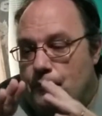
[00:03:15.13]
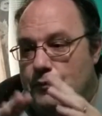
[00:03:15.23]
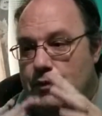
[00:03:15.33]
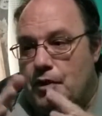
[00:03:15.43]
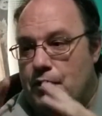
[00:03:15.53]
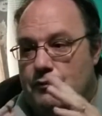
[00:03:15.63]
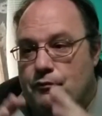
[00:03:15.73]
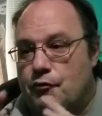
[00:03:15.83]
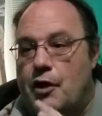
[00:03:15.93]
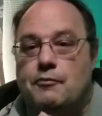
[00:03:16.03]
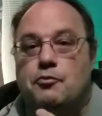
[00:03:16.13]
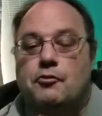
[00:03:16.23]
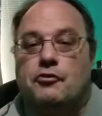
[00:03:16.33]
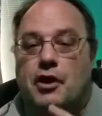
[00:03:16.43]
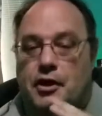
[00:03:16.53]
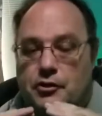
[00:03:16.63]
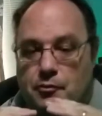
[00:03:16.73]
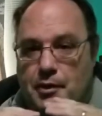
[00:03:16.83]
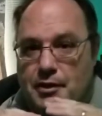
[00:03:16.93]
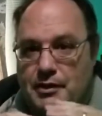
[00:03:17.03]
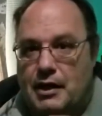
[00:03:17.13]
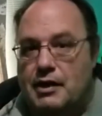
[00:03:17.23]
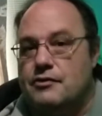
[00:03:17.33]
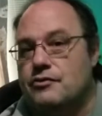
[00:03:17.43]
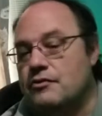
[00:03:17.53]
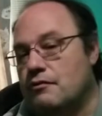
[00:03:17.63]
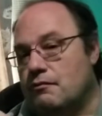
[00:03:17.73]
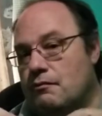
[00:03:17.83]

the frames per second to be nice,